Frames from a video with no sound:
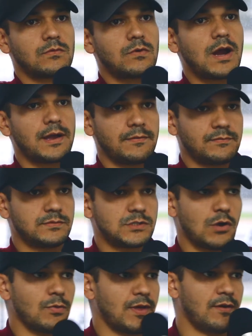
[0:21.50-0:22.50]
Right.
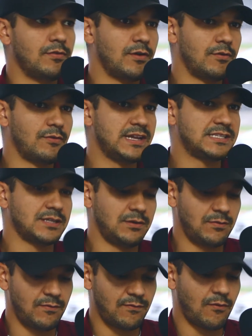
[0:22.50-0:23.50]
So the
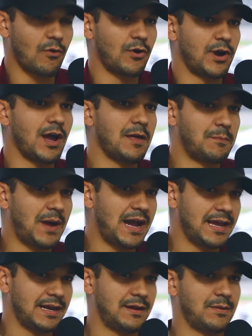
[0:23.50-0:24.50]
reason for not
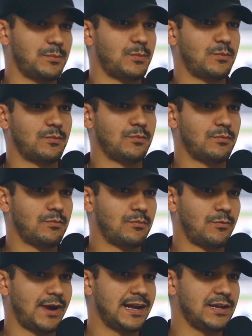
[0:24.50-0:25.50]
buying a
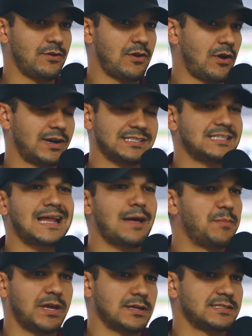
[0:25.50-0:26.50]
brand new car is not
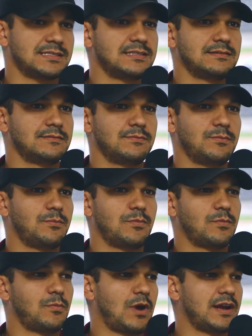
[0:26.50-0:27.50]
because
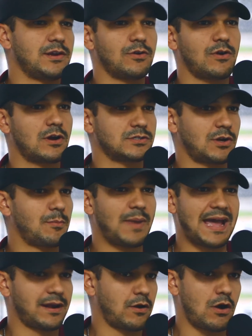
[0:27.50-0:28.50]
brand new cars are
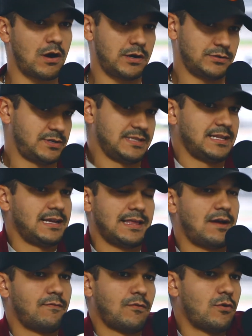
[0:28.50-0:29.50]
bad cars or anything like
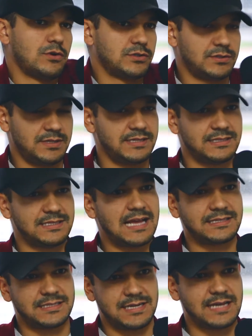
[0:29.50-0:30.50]
that. Of course,
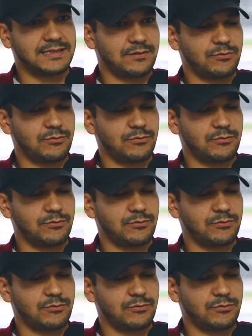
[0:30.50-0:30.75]
that's not the